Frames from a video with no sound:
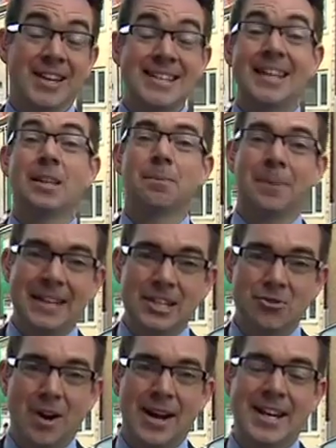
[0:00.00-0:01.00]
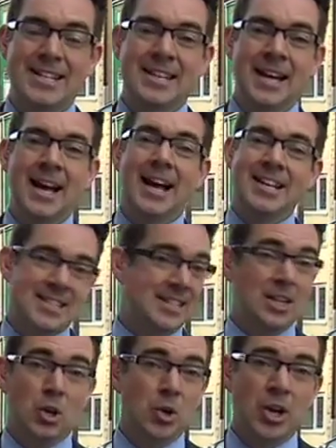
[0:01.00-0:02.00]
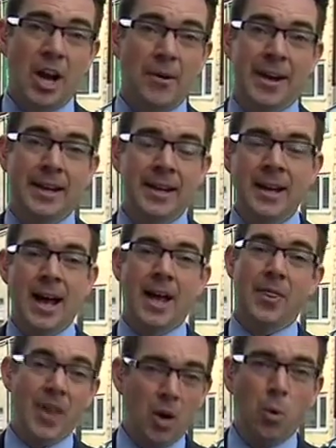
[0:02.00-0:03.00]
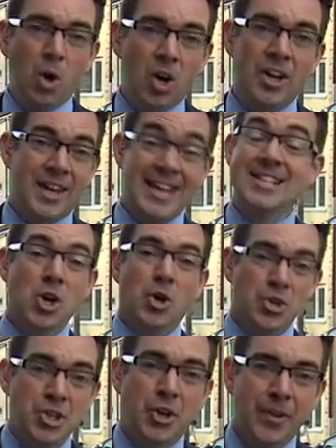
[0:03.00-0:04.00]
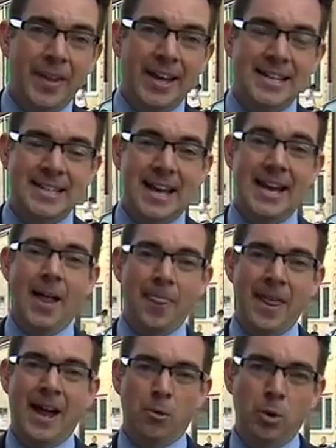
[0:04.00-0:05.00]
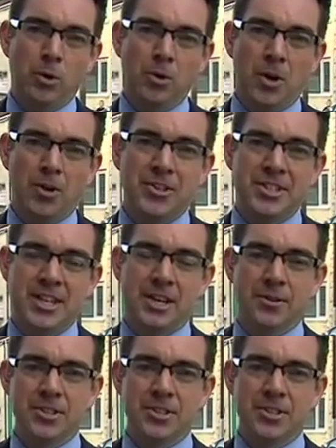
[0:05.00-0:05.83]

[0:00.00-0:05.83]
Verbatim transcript: They say the police raids are still ongoing, uh, their work is not done, they say, and that will continue.